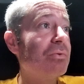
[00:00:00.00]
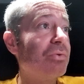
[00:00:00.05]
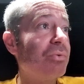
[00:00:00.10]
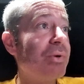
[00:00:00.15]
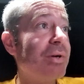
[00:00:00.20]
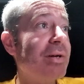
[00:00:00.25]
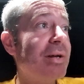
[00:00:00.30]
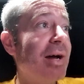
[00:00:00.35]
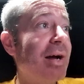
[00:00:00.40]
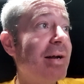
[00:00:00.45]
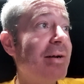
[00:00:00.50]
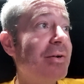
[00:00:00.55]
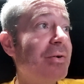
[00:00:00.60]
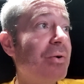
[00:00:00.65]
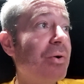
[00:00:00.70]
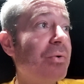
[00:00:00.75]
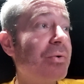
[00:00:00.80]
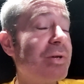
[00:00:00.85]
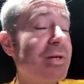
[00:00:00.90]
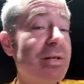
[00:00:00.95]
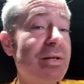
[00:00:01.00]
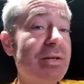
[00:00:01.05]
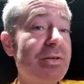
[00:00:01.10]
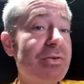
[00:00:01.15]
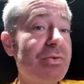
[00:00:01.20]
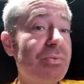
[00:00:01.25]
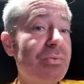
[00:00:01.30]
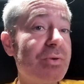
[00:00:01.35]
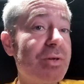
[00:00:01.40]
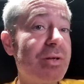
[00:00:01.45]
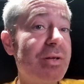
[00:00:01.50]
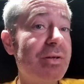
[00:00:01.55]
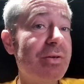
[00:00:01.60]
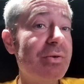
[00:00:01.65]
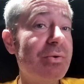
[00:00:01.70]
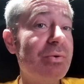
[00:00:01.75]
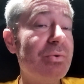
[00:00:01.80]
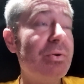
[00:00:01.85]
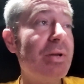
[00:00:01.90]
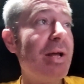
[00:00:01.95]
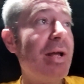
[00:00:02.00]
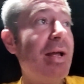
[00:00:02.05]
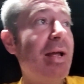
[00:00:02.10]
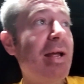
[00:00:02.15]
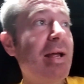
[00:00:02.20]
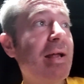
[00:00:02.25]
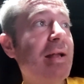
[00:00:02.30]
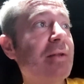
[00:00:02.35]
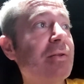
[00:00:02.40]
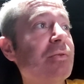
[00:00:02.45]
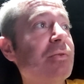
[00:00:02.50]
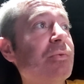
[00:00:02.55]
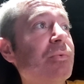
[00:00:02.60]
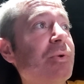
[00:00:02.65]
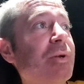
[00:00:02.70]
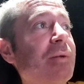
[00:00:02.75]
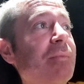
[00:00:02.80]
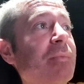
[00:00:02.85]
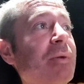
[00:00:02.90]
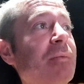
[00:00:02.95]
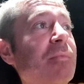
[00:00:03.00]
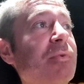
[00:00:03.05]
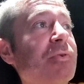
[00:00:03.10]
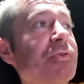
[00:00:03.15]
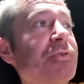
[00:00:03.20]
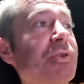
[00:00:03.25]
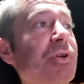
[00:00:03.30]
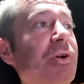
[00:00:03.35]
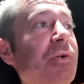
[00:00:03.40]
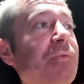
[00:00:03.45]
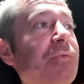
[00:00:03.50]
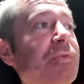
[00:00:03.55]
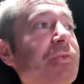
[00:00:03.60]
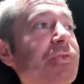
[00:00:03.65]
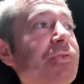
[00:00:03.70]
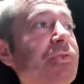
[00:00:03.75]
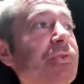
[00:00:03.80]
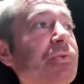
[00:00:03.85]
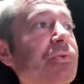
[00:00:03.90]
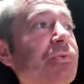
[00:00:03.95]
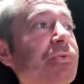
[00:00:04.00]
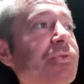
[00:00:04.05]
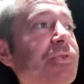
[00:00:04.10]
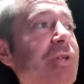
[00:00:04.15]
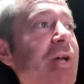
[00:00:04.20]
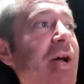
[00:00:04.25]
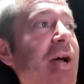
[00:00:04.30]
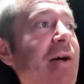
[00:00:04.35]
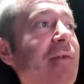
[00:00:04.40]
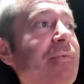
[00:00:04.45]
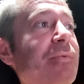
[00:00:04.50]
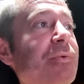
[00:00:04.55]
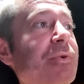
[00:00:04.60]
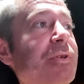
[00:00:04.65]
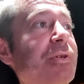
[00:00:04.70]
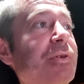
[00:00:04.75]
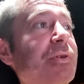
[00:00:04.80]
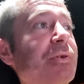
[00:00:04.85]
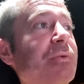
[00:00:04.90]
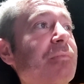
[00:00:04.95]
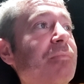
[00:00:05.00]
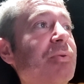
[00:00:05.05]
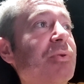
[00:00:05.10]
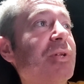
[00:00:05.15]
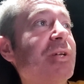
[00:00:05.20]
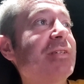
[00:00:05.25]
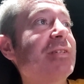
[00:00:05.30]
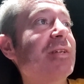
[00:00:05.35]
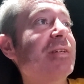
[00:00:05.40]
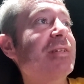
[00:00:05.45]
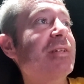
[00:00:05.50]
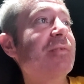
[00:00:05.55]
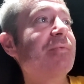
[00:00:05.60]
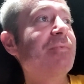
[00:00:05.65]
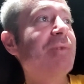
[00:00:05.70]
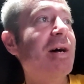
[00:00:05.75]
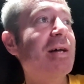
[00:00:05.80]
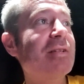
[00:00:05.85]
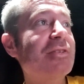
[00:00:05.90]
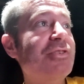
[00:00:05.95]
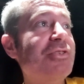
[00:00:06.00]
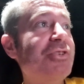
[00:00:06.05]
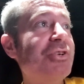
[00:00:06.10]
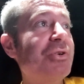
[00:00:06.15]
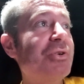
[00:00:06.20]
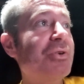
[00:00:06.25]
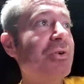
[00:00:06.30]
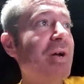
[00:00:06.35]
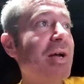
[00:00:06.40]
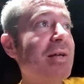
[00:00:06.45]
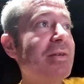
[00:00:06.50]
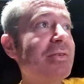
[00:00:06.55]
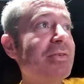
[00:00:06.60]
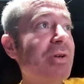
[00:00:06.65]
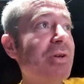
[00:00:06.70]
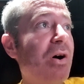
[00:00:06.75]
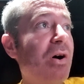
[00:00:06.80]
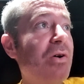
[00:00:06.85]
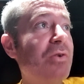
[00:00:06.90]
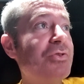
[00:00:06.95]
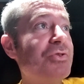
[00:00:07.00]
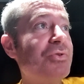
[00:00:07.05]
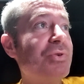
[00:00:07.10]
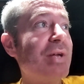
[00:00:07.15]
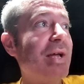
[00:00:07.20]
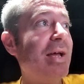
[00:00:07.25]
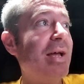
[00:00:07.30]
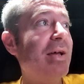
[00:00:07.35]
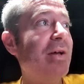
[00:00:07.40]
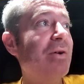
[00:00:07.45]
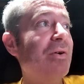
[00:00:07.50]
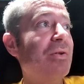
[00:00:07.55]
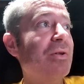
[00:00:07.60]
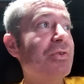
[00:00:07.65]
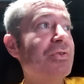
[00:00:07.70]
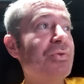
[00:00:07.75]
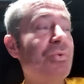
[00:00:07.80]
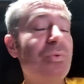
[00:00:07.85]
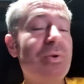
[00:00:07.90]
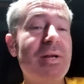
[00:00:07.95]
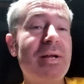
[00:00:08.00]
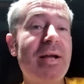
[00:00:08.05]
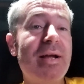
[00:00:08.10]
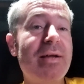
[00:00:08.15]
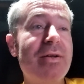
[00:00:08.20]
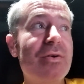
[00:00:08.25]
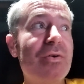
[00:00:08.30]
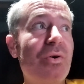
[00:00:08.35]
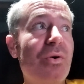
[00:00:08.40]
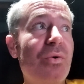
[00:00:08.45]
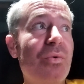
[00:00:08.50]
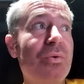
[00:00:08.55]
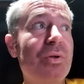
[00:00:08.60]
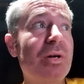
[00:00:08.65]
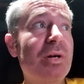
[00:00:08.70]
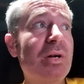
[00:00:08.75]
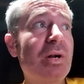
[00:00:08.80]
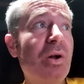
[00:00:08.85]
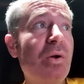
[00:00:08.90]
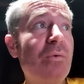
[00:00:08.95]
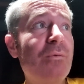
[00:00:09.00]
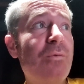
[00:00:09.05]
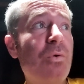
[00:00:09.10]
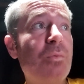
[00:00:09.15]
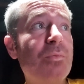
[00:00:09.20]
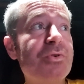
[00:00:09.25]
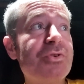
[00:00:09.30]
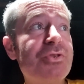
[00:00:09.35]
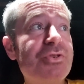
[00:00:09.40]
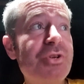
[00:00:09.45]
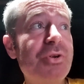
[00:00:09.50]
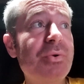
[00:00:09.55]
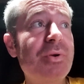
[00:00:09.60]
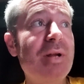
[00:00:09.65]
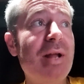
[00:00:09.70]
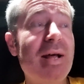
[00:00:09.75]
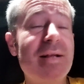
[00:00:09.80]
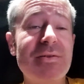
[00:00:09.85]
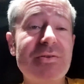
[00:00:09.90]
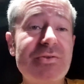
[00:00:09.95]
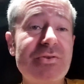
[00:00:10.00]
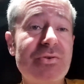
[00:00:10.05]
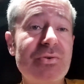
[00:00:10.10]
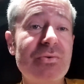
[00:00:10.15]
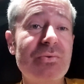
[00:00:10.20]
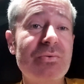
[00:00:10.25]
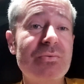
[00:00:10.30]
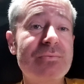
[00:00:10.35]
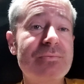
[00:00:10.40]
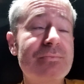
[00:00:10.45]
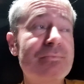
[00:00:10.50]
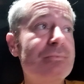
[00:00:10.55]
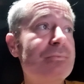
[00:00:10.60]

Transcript: three nine year old kids were killed, and three members of the school staff were killed. Police identified the shooter as Audrey Hale, a 28 year old former student at the school